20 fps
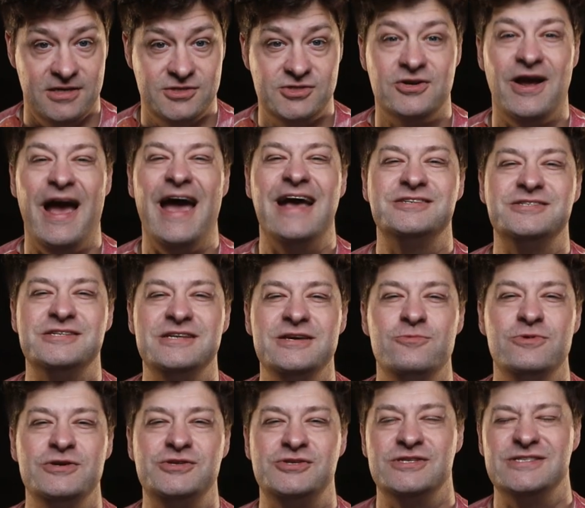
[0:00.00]
a tragedy
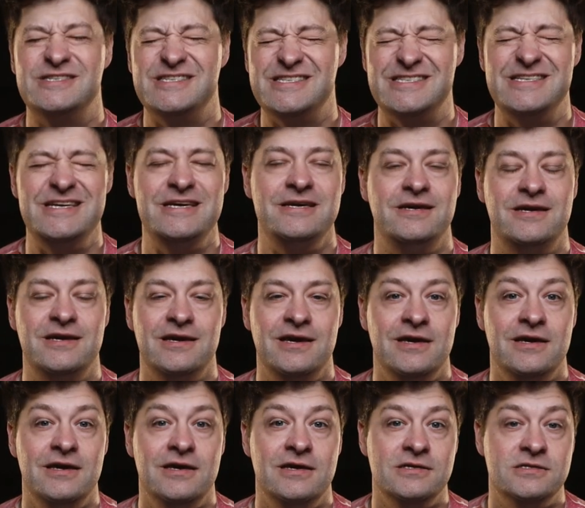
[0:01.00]
we should seek
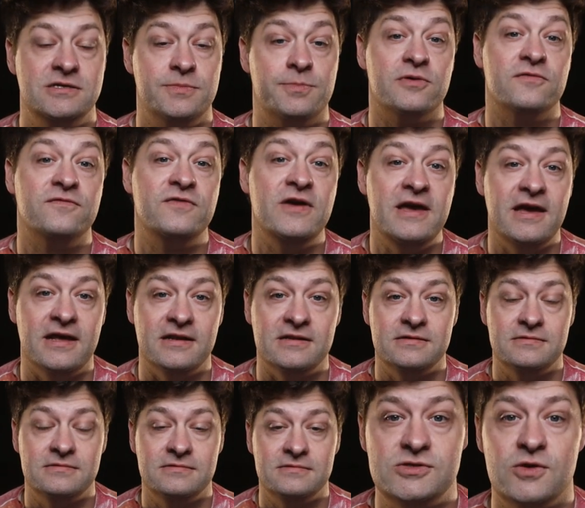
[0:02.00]
to prevent.
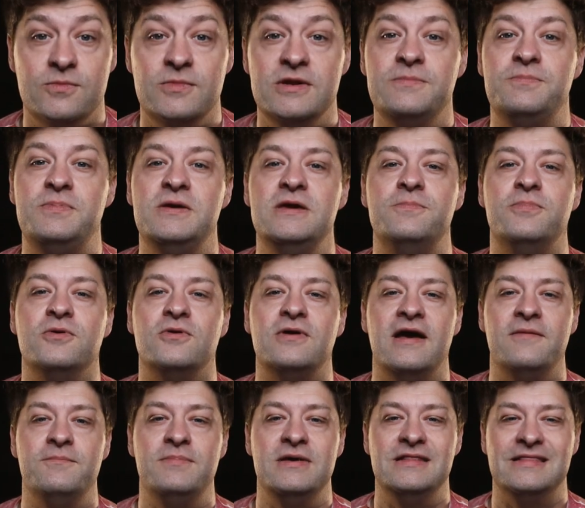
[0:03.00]
So many people
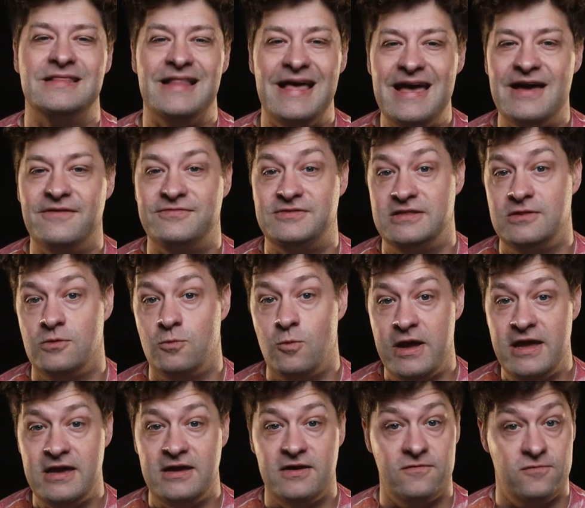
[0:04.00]
have been left in the
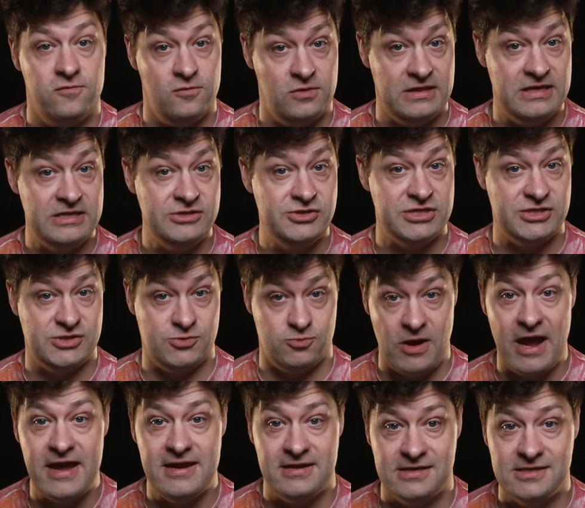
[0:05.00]
wake of religious
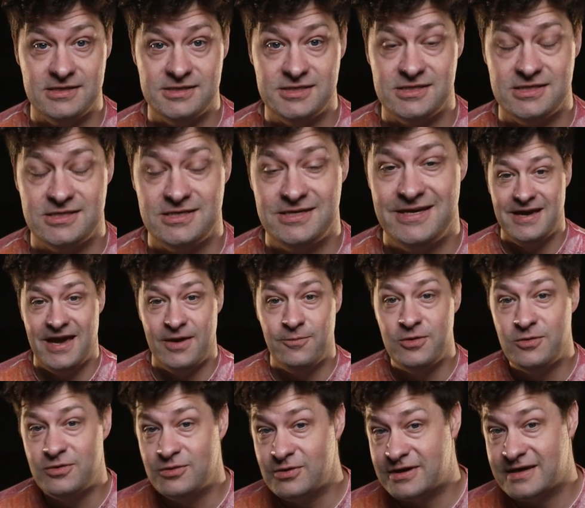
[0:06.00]
rightness, and
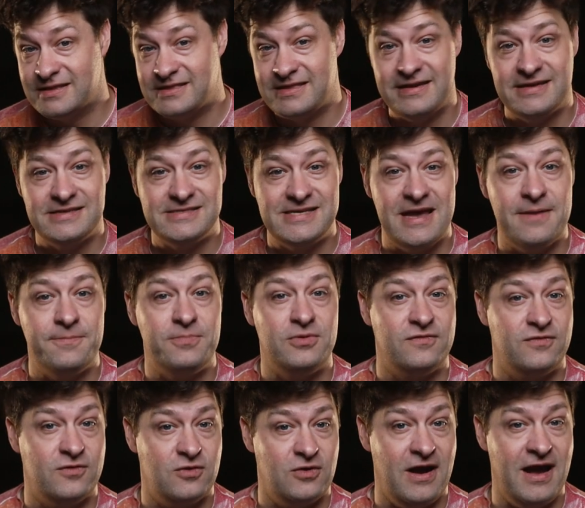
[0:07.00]
we look at the example
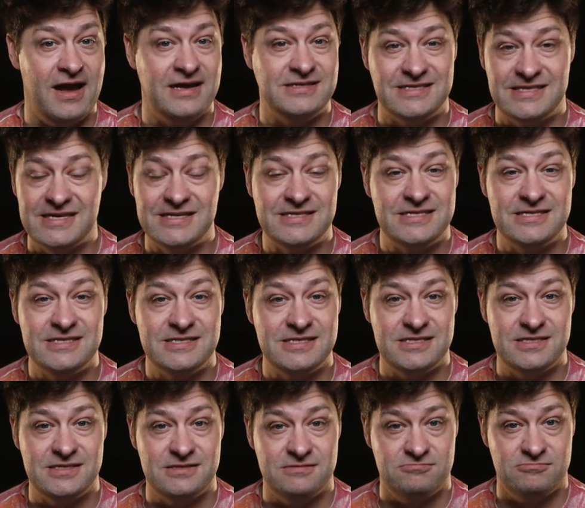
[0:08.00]
of Christ. This
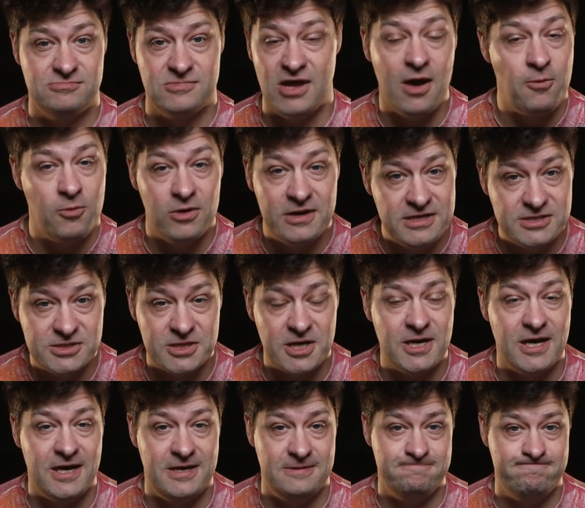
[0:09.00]
is not what he
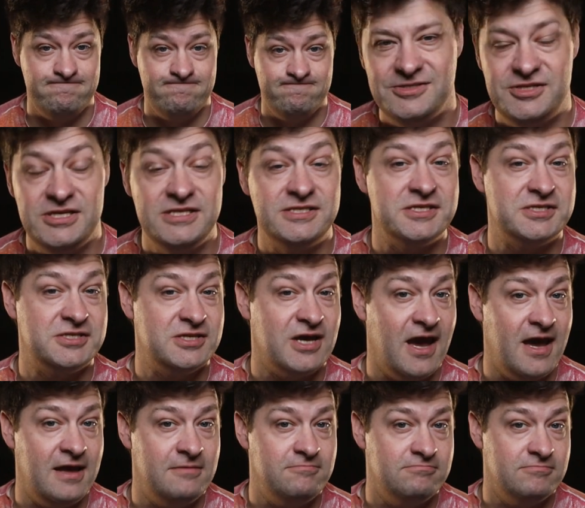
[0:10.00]
taught. Jesus
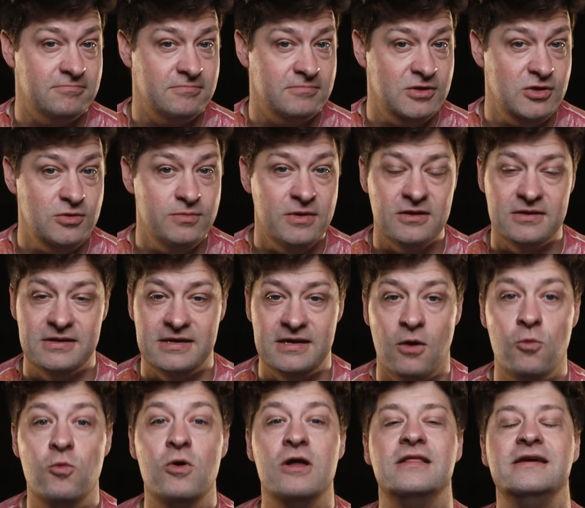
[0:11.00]
taught humility,
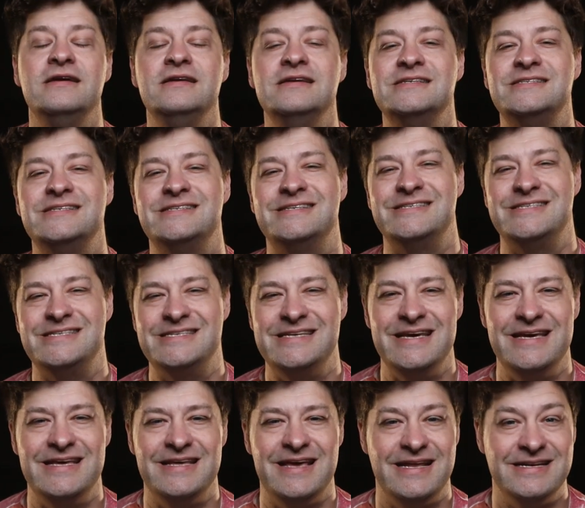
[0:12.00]
a willingness to
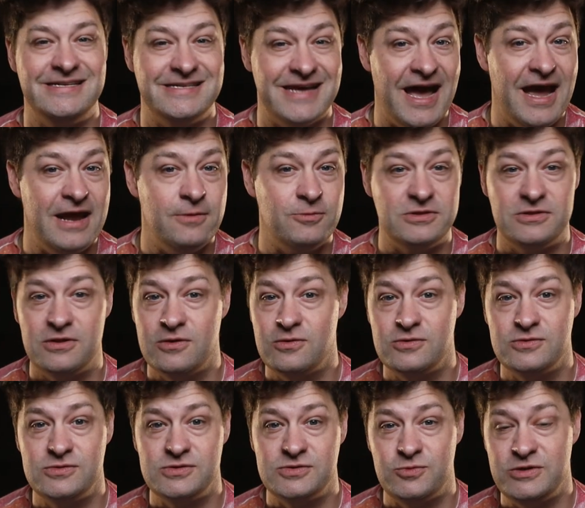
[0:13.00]
sit and dine with
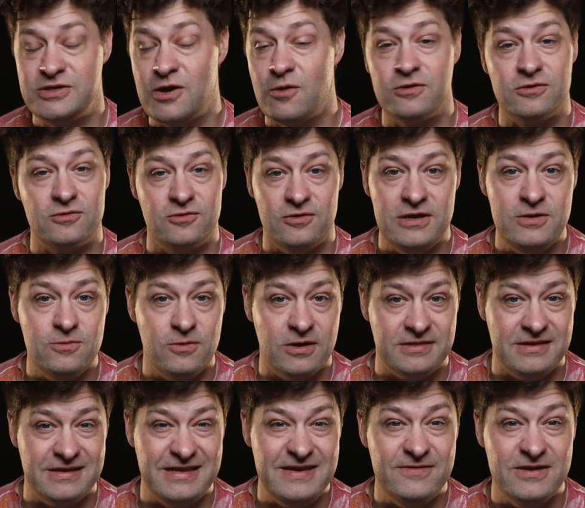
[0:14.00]
those we don't agree
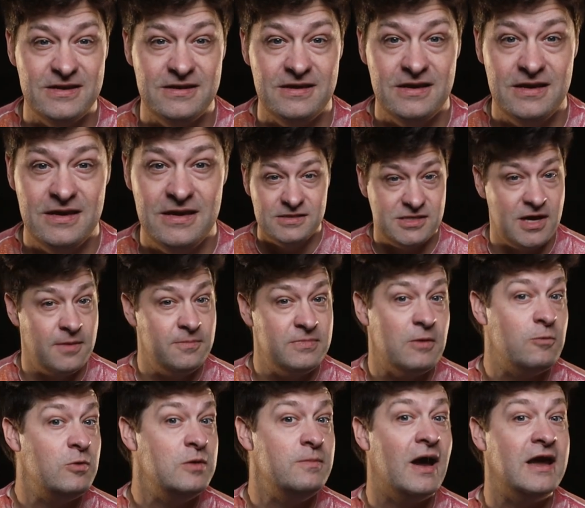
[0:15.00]
with, and even some
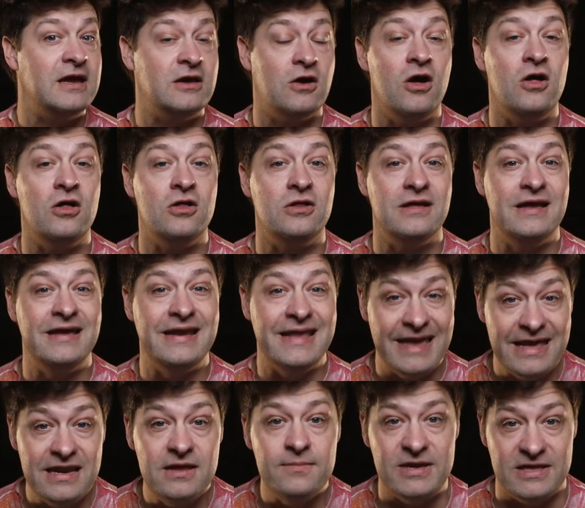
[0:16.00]
that we might call an
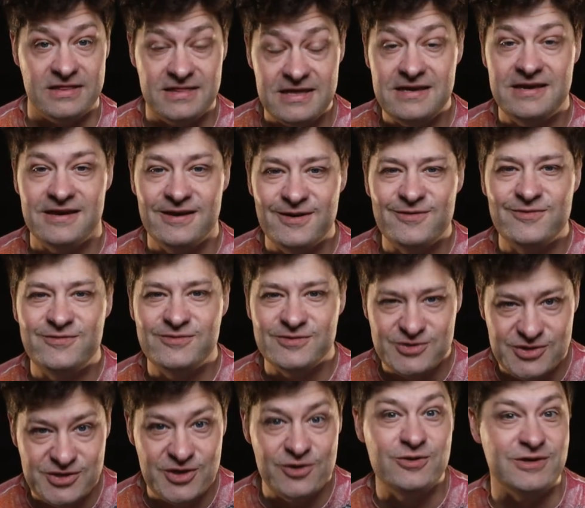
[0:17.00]
enemy. Think of
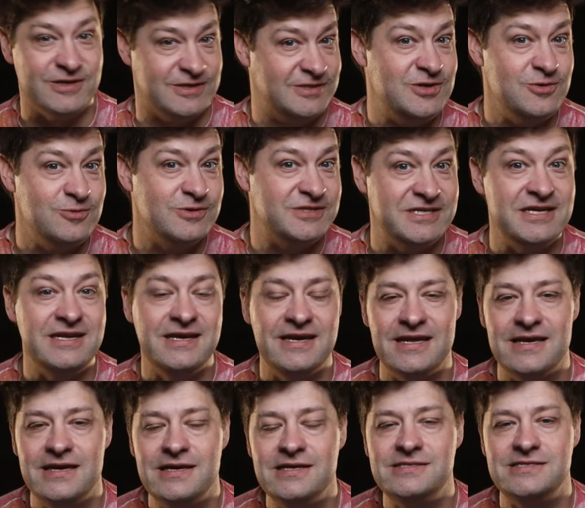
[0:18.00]
Judas, who was
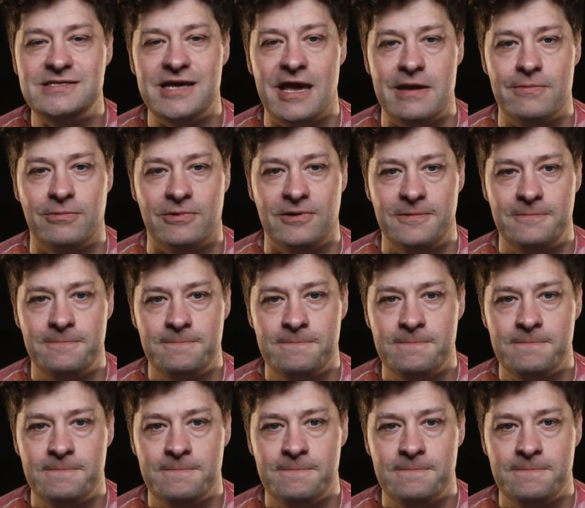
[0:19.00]
sitting at his table.